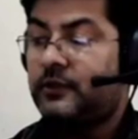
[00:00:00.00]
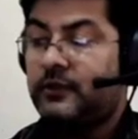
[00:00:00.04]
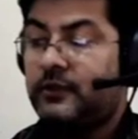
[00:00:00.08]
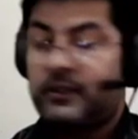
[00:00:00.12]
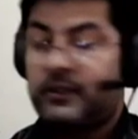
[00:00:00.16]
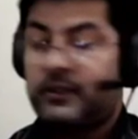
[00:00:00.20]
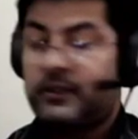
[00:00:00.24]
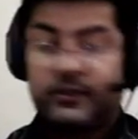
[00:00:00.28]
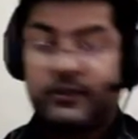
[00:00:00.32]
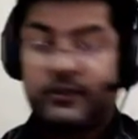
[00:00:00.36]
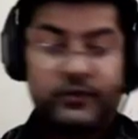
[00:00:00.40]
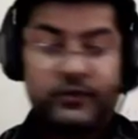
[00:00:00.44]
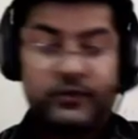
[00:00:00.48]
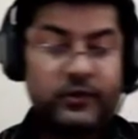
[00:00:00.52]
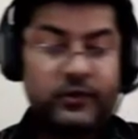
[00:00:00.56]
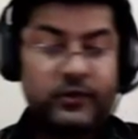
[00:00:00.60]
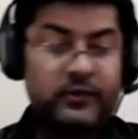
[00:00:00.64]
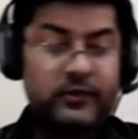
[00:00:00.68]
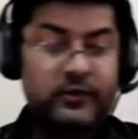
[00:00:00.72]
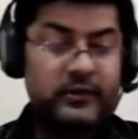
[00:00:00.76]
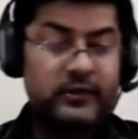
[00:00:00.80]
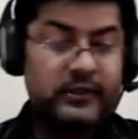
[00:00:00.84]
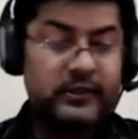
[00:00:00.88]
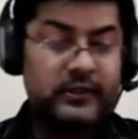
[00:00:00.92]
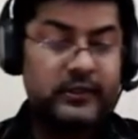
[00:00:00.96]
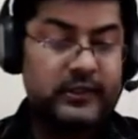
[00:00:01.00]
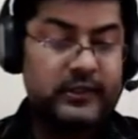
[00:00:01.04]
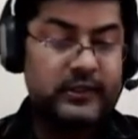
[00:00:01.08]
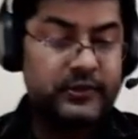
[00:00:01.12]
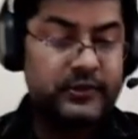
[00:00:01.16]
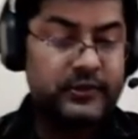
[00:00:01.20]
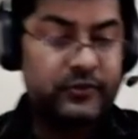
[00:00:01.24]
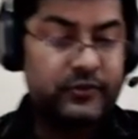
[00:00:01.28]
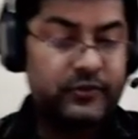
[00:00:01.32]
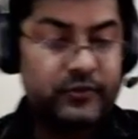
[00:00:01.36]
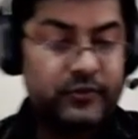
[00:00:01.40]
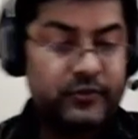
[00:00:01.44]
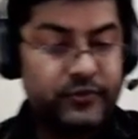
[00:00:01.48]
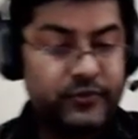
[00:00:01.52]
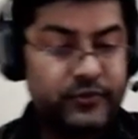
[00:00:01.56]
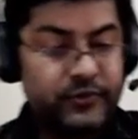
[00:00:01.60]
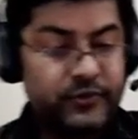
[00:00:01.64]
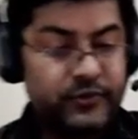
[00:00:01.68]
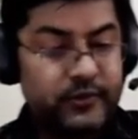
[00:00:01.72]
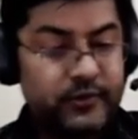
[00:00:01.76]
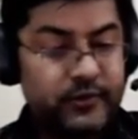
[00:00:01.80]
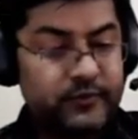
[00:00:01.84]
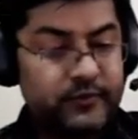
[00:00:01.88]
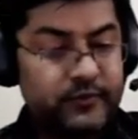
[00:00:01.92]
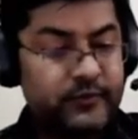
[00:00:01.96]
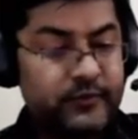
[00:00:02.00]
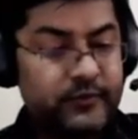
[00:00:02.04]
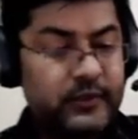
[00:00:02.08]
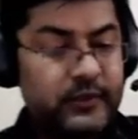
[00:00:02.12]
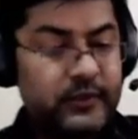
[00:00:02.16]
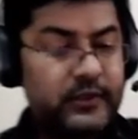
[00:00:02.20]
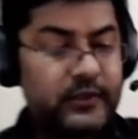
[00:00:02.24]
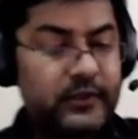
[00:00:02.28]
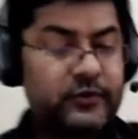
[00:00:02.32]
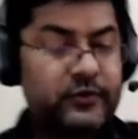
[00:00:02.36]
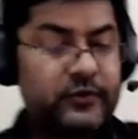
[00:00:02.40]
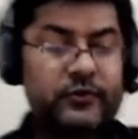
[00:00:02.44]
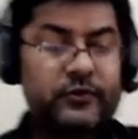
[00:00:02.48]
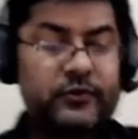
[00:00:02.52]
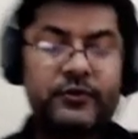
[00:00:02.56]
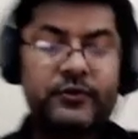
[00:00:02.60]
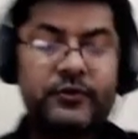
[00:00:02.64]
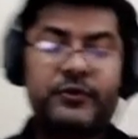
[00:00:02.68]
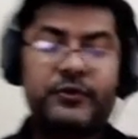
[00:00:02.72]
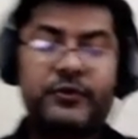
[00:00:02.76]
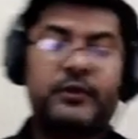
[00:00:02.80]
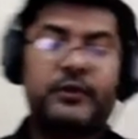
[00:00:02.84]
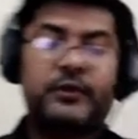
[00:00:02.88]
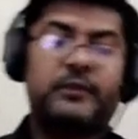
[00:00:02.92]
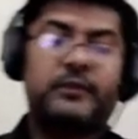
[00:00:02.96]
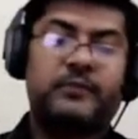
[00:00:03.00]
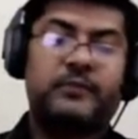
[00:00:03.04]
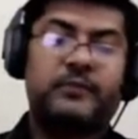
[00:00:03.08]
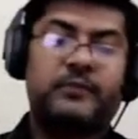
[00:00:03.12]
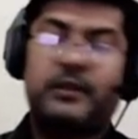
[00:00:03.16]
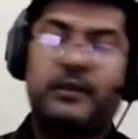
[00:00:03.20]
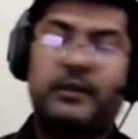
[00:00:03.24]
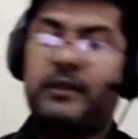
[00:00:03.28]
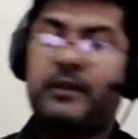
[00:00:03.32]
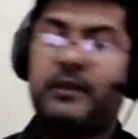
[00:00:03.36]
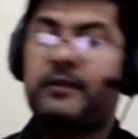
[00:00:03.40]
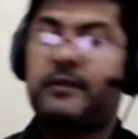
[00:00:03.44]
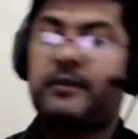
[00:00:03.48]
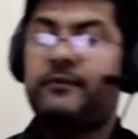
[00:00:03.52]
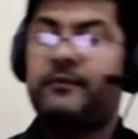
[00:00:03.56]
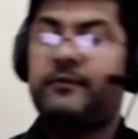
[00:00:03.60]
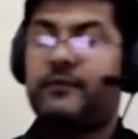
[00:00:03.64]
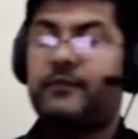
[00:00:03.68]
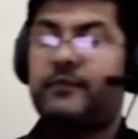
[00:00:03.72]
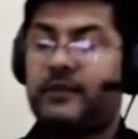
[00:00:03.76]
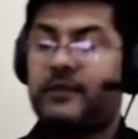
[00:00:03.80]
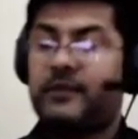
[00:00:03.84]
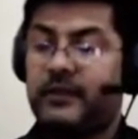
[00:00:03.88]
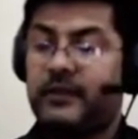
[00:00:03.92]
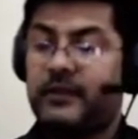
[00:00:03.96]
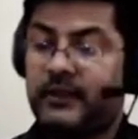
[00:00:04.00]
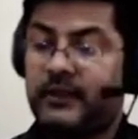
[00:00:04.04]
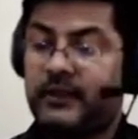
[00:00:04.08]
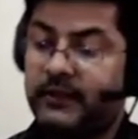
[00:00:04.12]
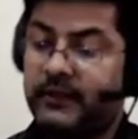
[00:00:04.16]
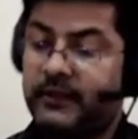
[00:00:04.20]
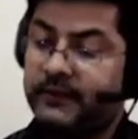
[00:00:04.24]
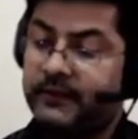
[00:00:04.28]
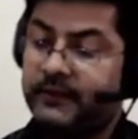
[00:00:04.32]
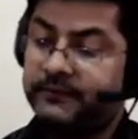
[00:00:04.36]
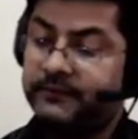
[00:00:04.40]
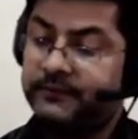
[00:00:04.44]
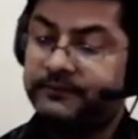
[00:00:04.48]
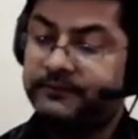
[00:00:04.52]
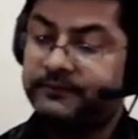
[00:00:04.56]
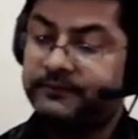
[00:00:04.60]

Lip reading: let us solve the next question, that is question number 13.